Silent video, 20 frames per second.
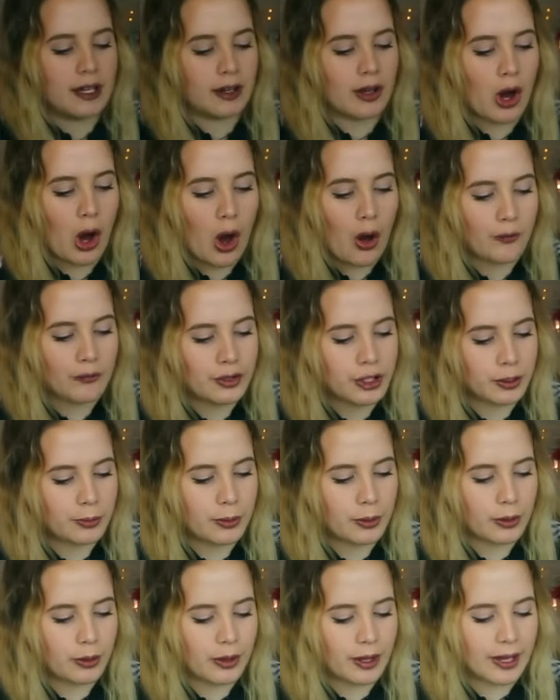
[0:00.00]
and
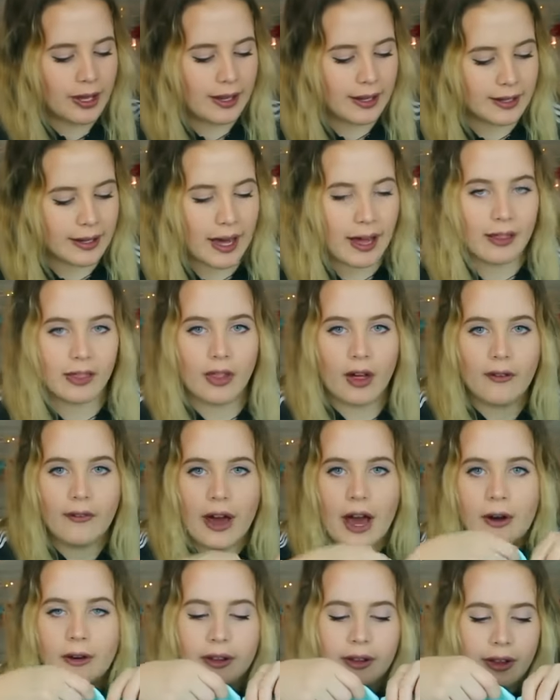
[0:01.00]
comfortable, and I love
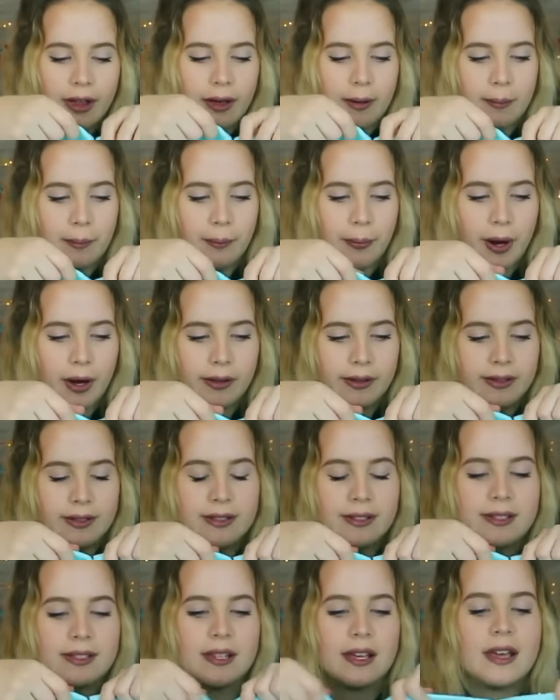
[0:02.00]
how it like
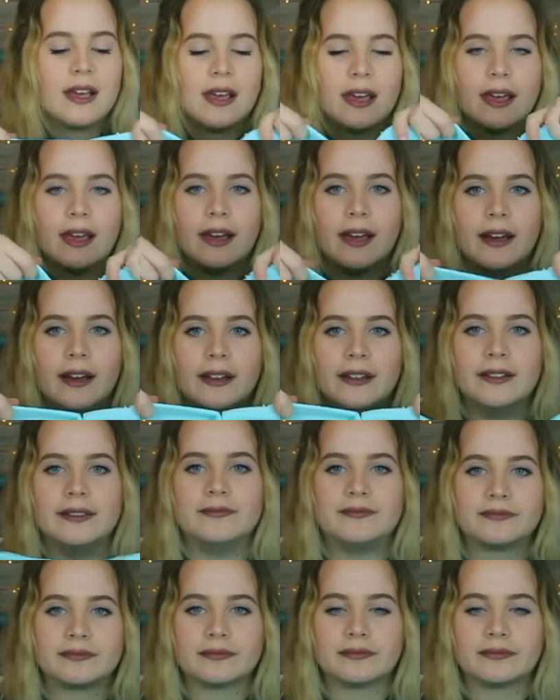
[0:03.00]
buttons, and